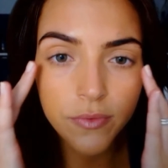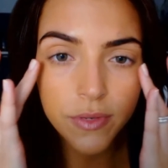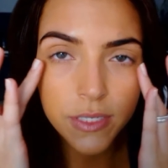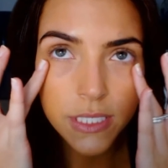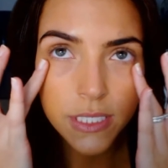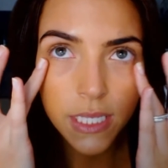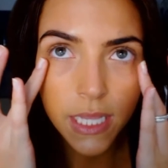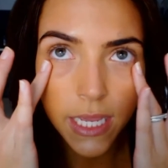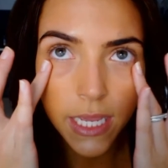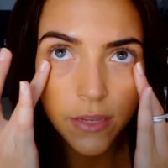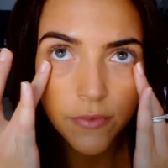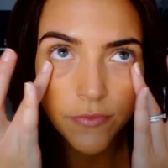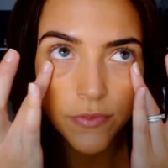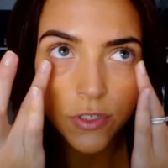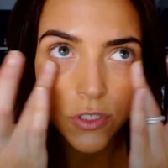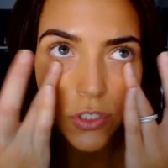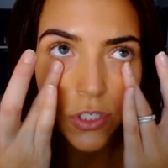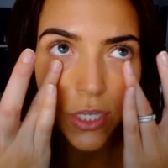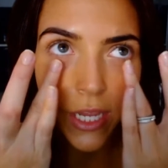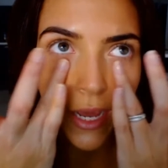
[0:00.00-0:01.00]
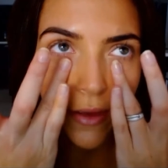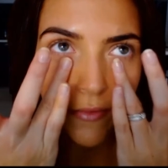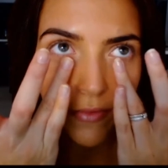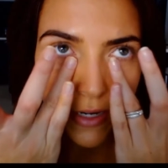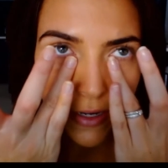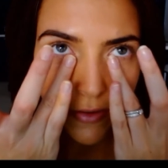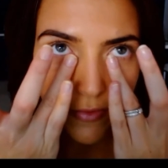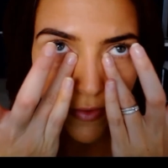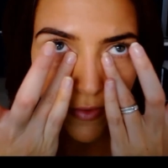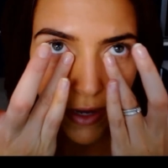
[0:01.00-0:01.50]
obviously like if you do have
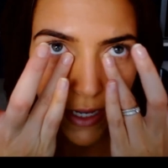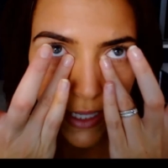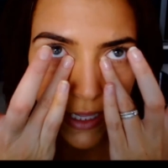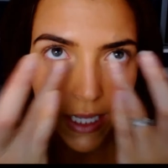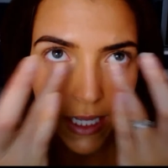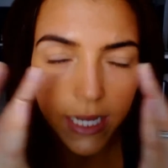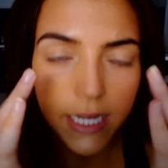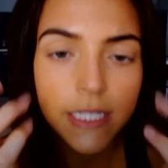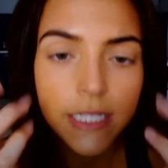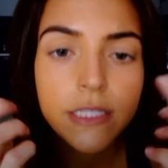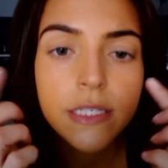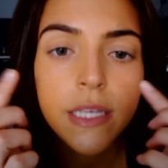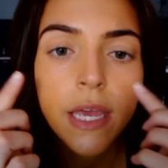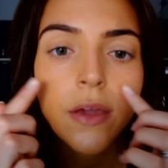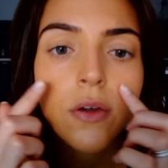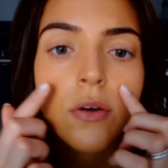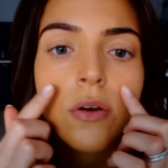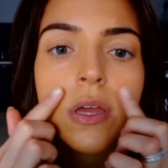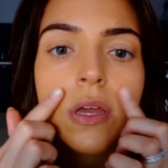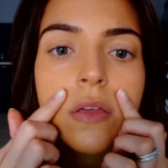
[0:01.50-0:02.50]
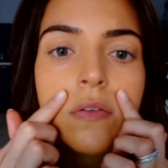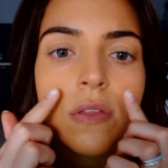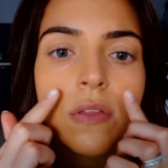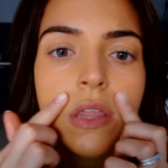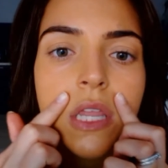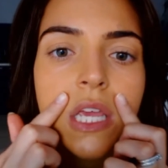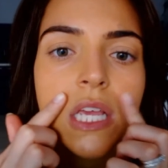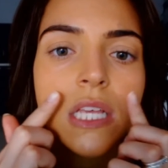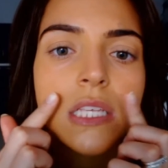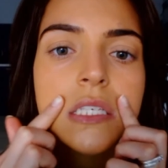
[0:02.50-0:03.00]
any fine lines, like or
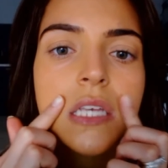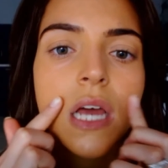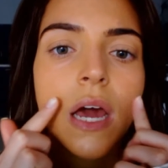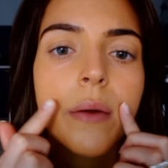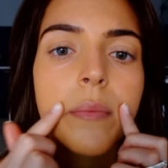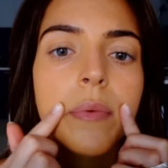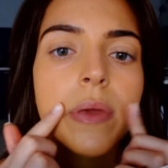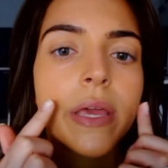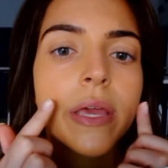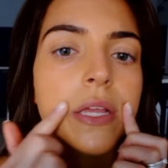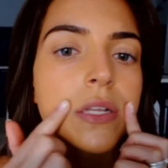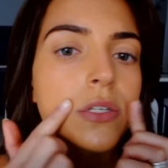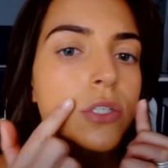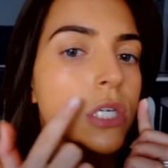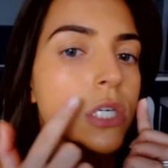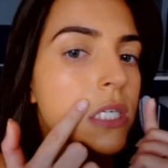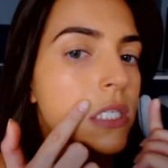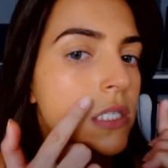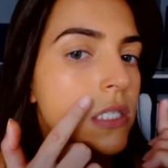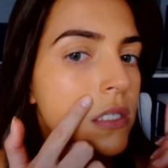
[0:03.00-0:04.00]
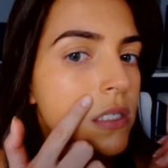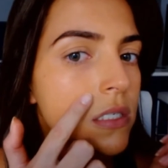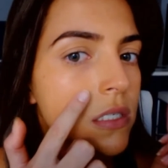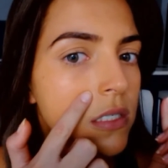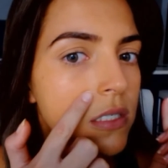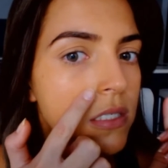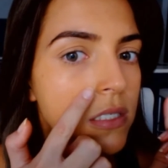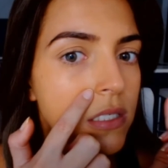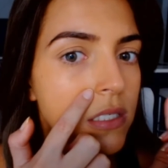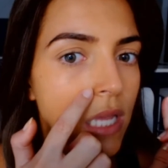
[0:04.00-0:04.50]
even these, I'll be interested
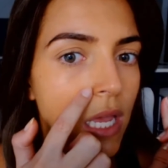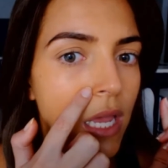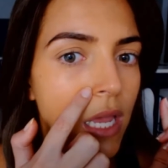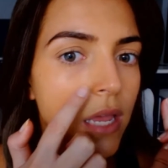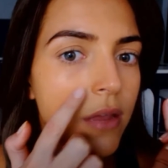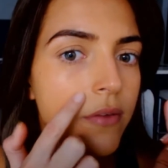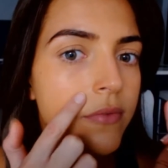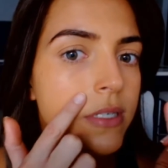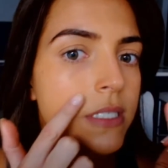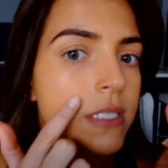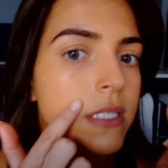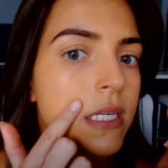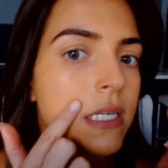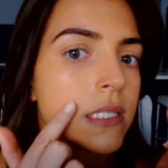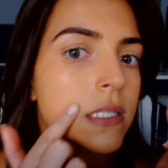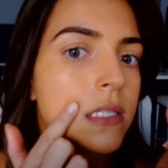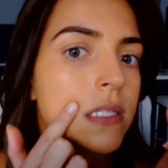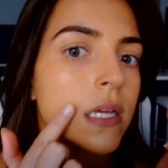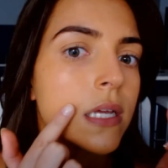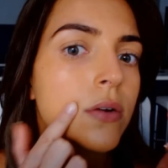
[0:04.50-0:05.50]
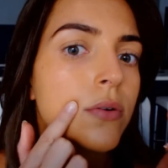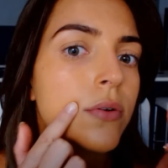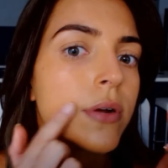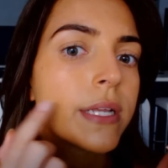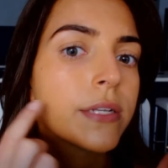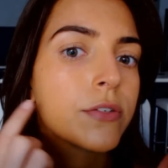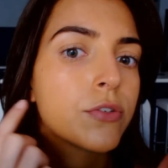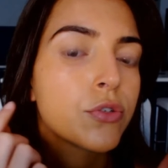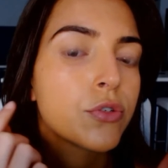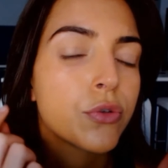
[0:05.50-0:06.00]
to see if it does settle
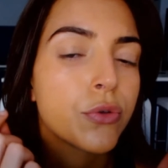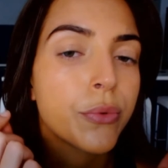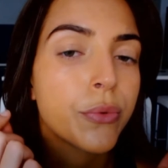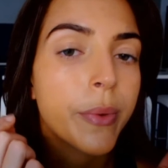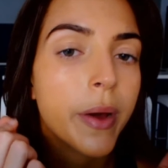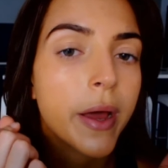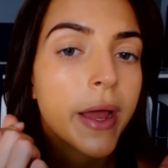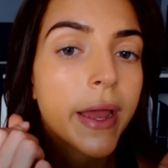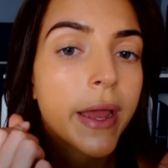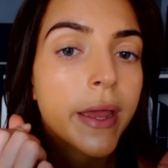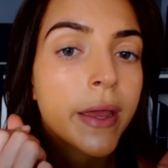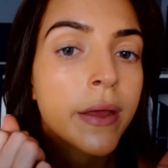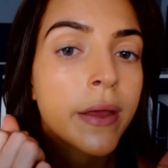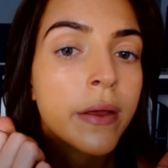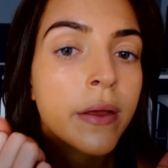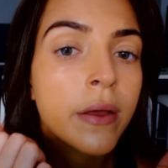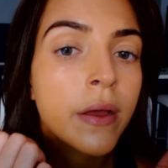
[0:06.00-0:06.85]
into my